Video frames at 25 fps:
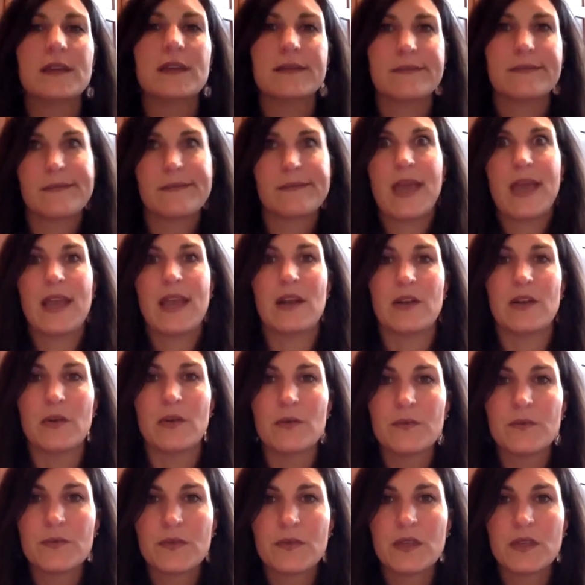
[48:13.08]
I don't
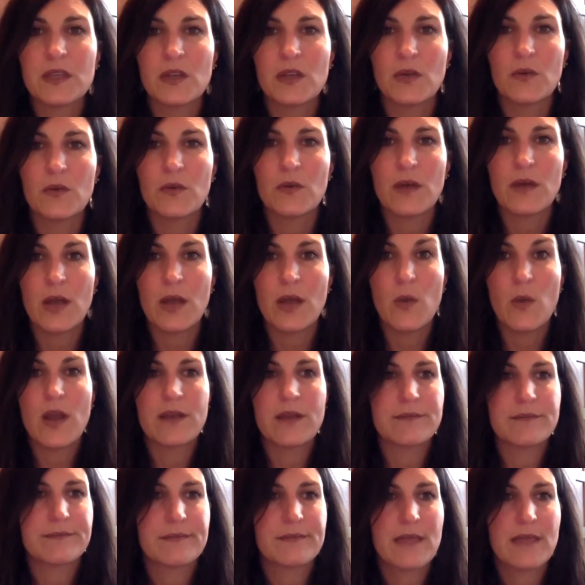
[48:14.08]
know,
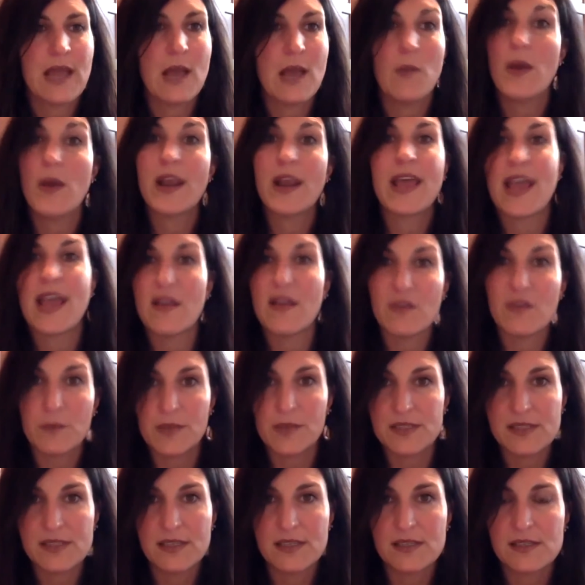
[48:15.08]
I want to have a
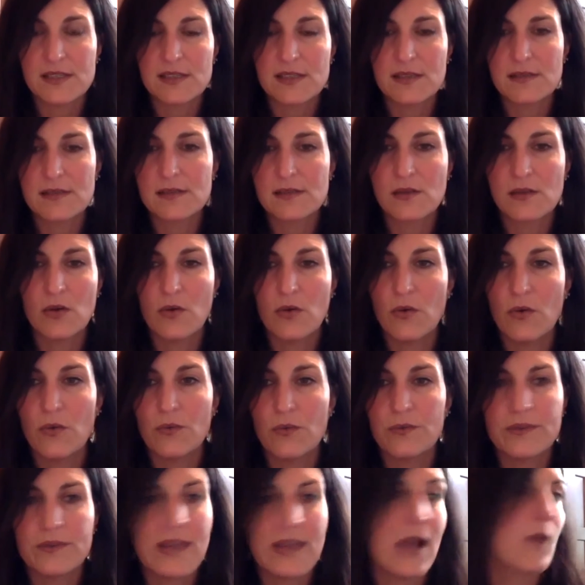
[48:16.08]
business,
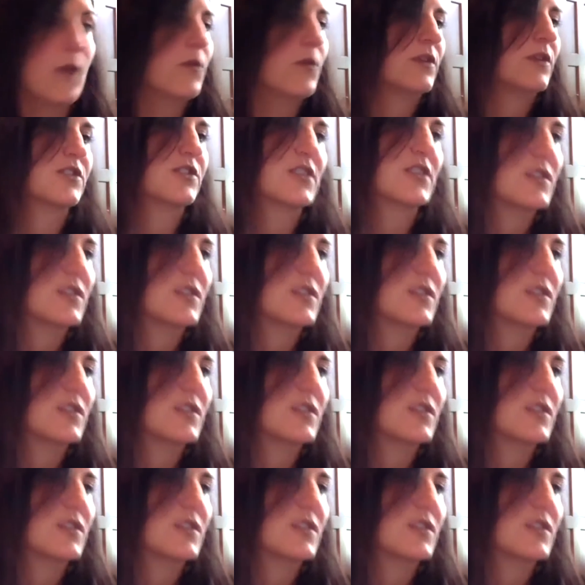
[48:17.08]
so now we'll just do